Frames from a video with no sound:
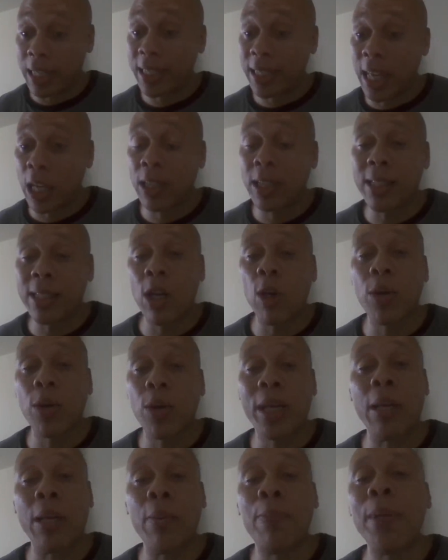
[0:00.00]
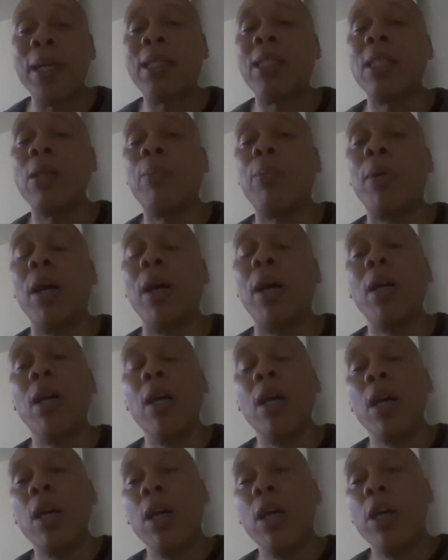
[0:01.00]
they still get it busy, but,
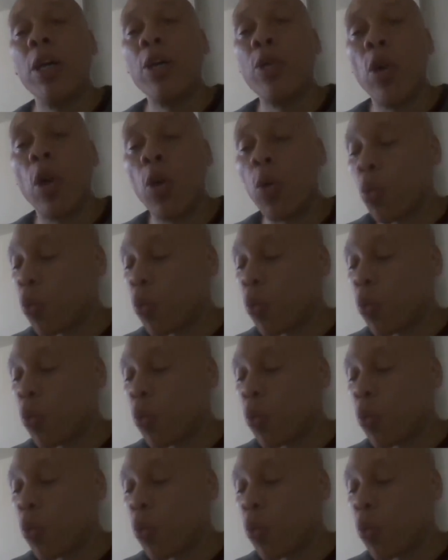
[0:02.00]
you know,